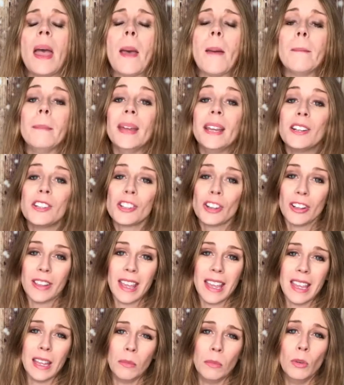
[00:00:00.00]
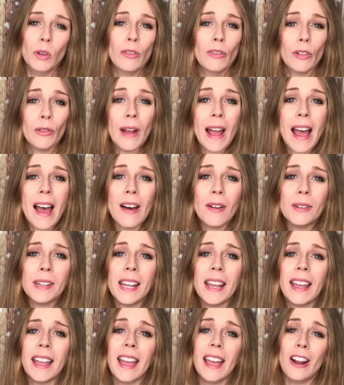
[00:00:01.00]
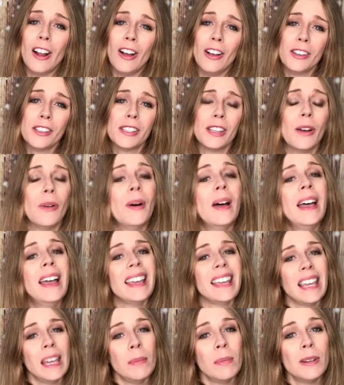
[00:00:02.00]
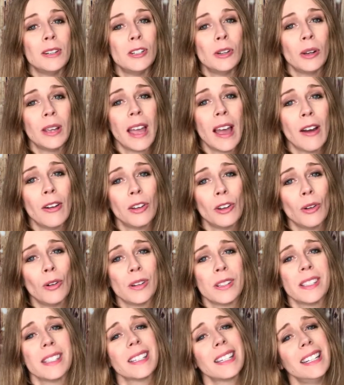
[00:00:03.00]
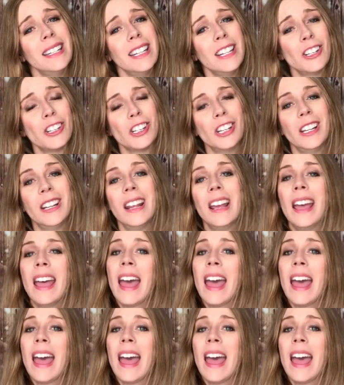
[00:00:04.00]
make sure they can move around and also keep into account your horse's condition,